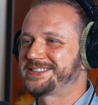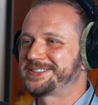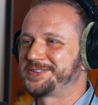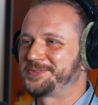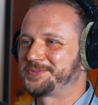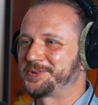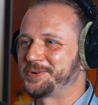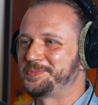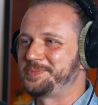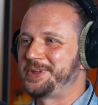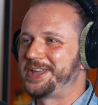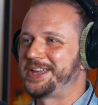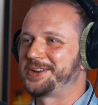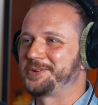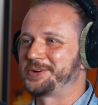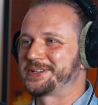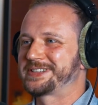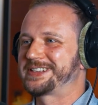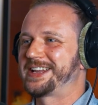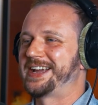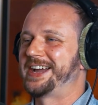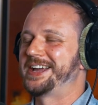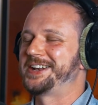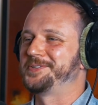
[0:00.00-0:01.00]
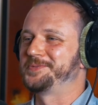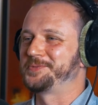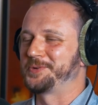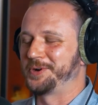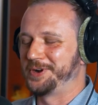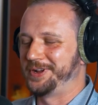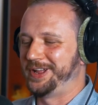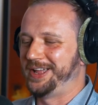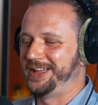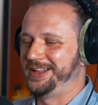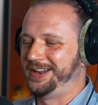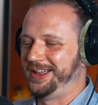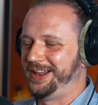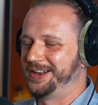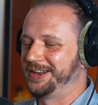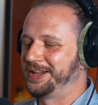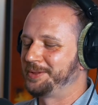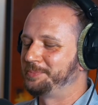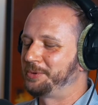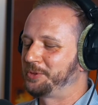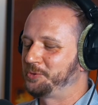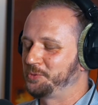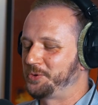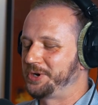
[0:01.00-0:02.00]
So for me, it was kind of a little
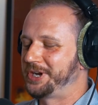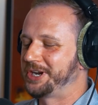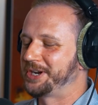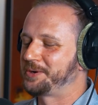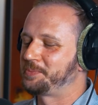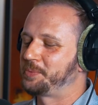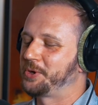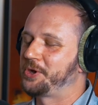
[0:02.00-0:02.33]
bit weird